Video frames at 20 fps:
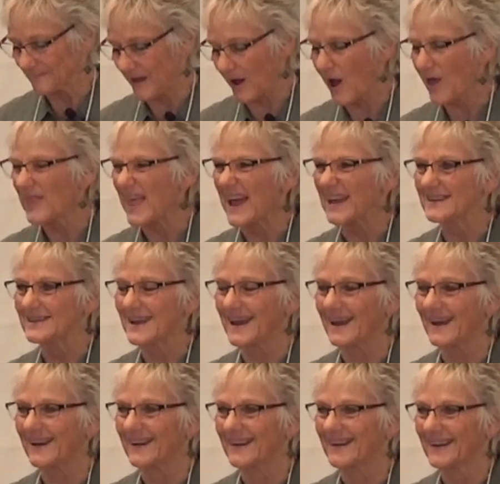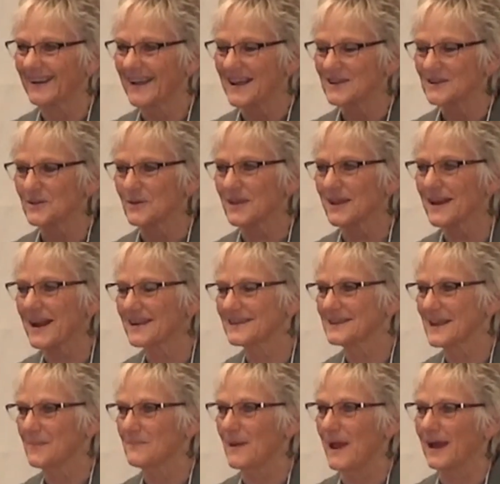On that day. So then I
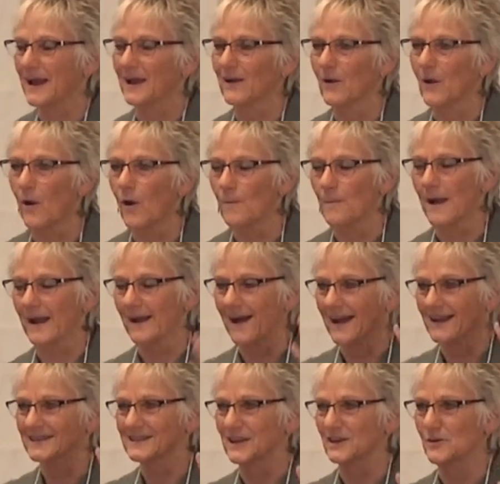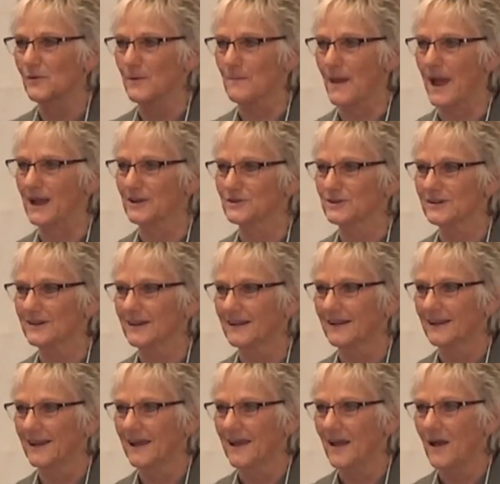sat back, I go, oh my gosh, can you imagine
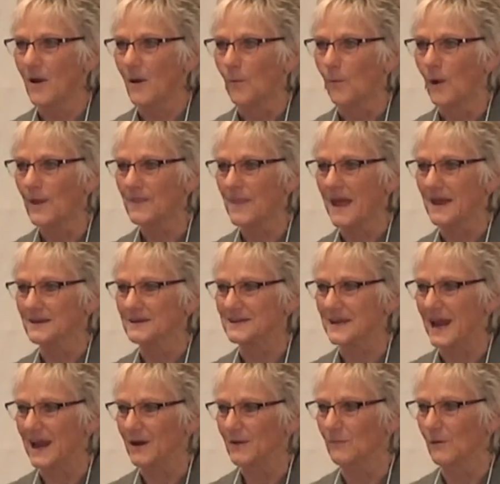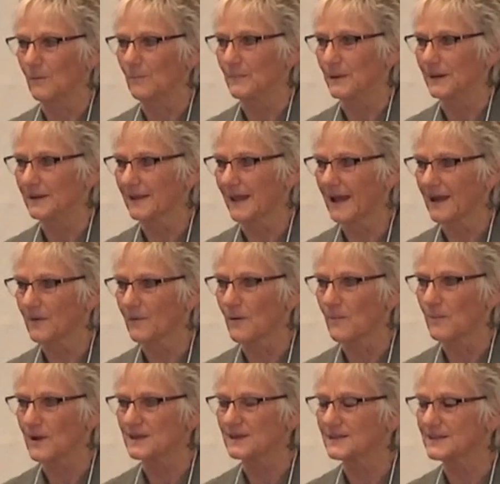what that day will be like
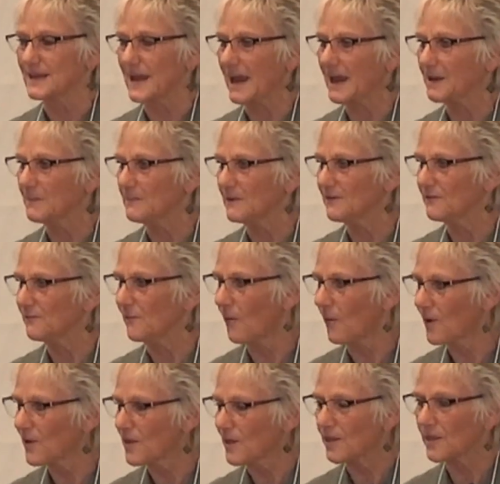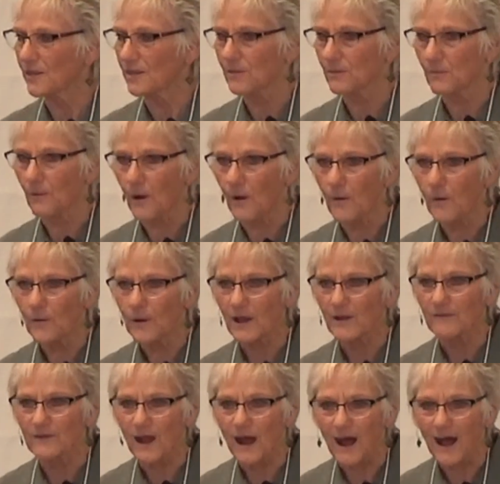when we stand before the throne
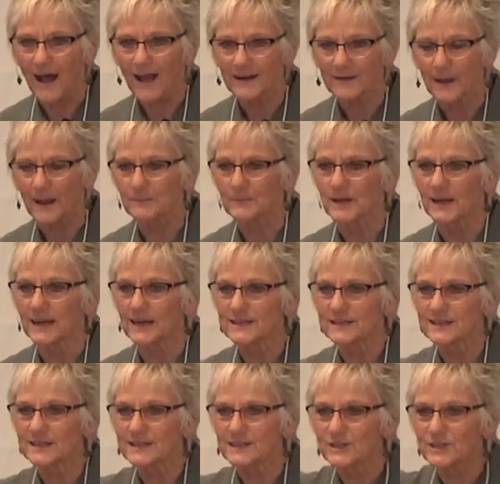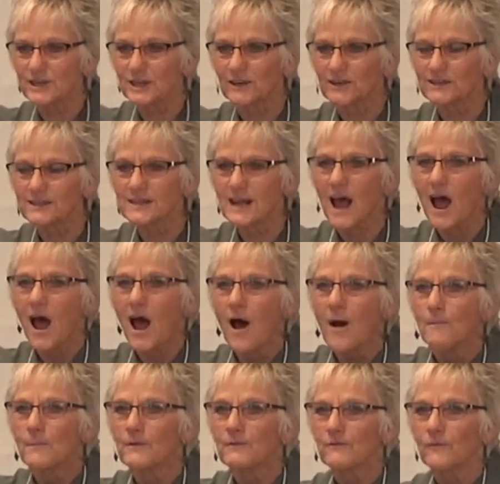of God? I'm getting chills.
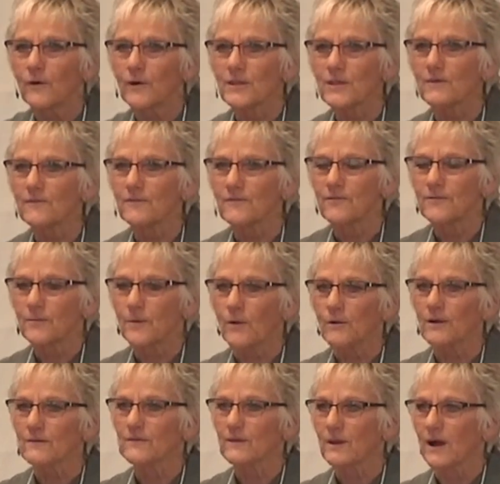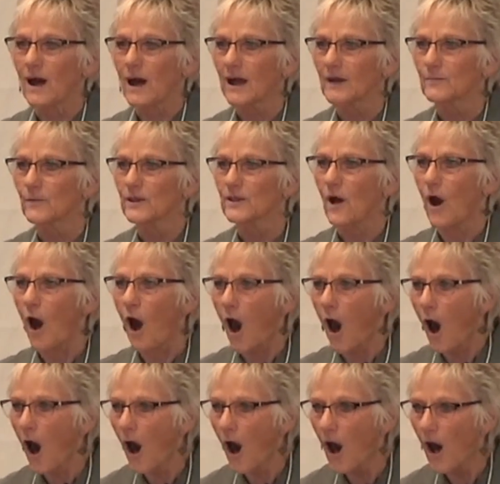Before the throne of God with
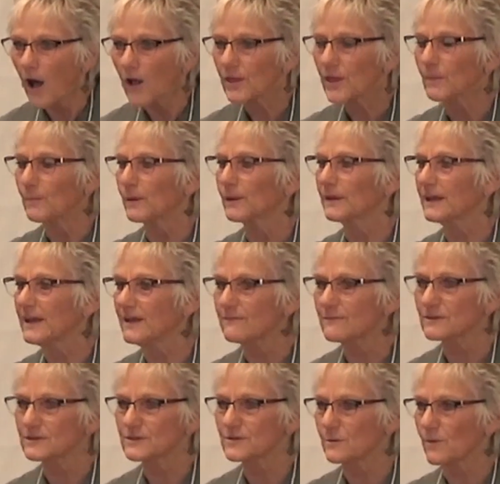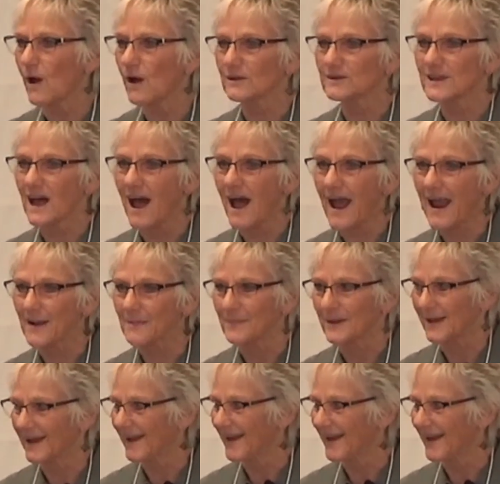all the believers through all time.